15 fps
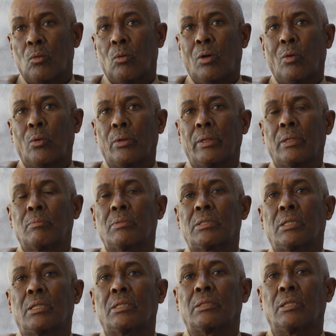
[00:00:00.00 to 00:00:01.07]

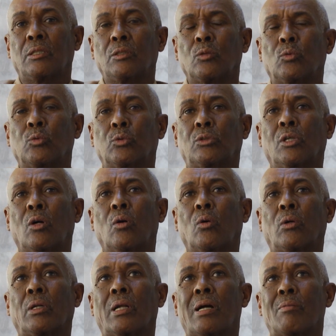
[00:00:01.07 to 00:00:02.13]
For example,
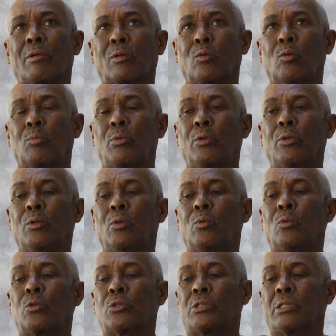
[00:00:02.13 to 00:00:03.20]
if the commander of the
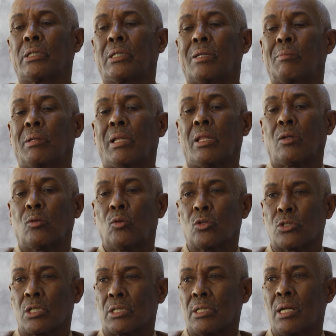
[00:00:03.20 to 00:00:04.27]
brigade give a
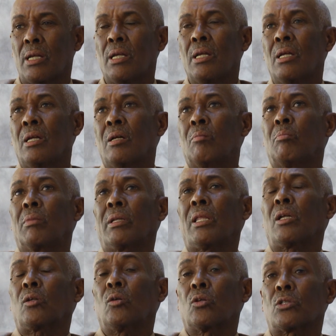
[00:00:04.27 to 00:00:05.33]
command to his
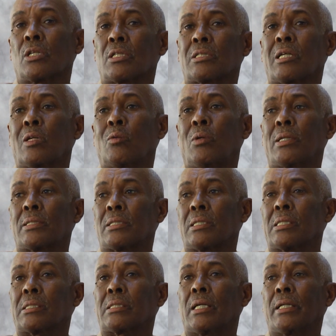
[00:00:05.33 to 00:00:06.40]
people
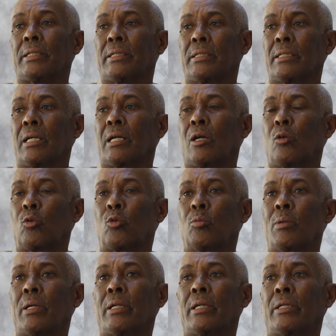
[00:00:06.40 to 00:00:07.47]
who are working
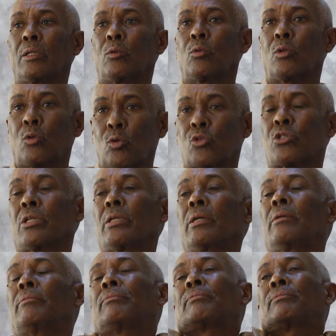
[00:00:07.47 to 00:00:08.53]
under him, then they will
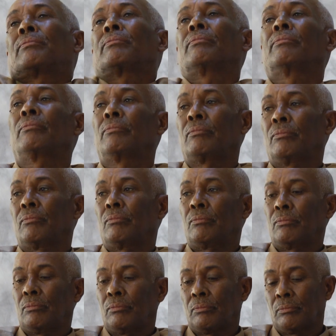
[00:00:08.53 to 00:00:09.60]
give the same
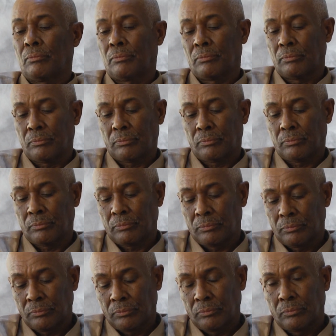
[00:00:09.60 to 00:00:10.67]
order to the people who are
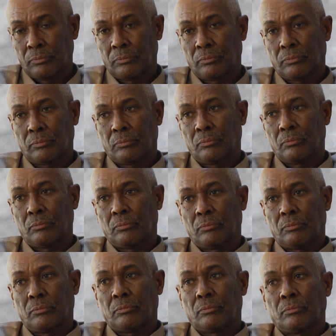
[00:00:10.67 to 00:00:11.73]
under them, and that's
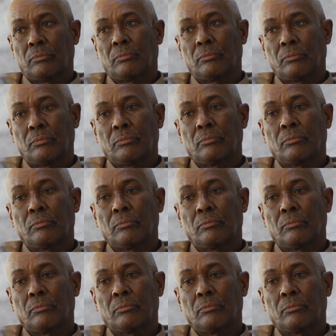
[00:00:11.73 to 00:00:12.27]
how it works.